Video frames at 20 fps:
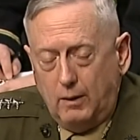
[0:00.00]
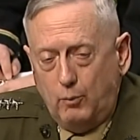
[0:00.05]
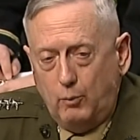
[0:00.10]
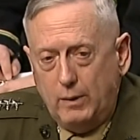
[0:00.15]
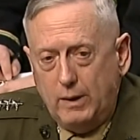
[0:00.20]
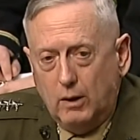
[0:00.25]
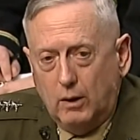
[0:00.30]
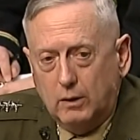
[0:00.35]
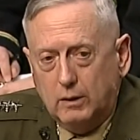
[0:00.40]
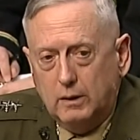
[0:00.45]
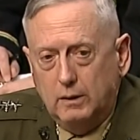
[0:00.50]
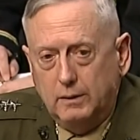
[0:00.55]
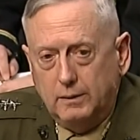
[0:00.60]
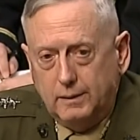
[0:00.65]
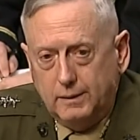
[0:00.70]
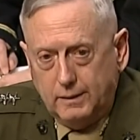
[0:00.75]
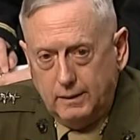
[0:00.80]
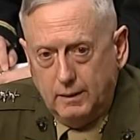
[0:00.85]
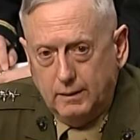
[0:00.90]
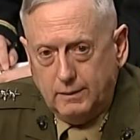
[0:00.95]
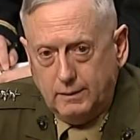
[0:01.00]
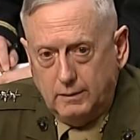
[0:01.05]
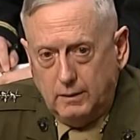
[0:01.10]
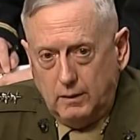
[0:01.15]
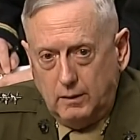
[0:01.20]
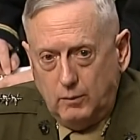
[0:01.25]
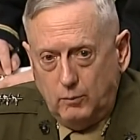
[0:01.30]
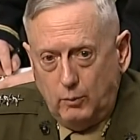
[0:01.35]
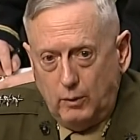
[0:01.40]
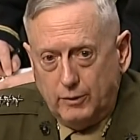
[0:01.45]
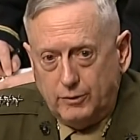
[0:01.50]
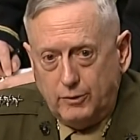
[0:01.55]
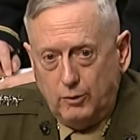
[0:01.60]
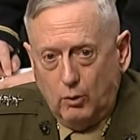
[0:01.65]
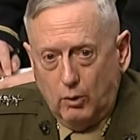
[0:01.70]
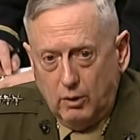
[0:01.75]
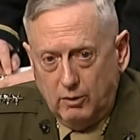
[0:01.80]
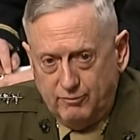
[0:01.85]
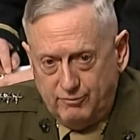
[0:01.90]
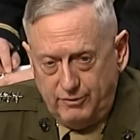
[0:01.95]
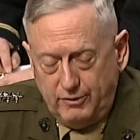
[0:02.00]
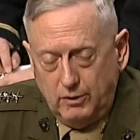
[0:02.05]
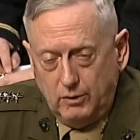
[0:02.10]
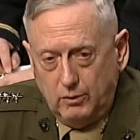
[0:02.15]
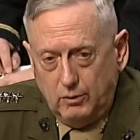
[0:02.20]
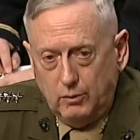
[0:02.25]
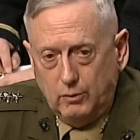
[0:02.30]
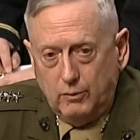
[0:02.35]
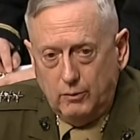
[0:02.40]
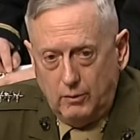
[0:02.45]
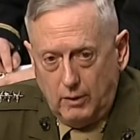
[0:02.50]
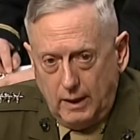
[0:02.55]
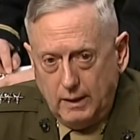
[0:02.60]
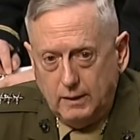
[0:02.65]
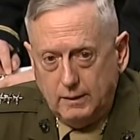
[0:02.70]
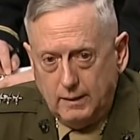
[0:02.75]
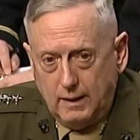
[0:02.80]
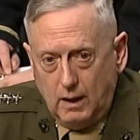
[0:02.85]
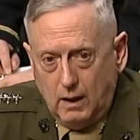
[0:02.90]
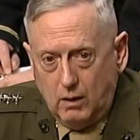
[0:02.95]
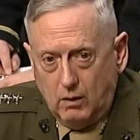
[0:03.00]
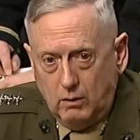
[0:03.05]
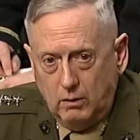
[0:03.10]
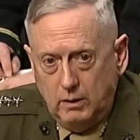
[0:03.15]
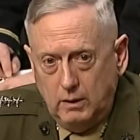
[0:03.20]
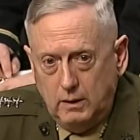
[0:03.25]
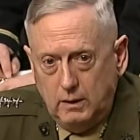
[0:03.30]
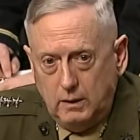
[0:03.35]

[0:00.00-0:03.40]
we are consistent with your view right now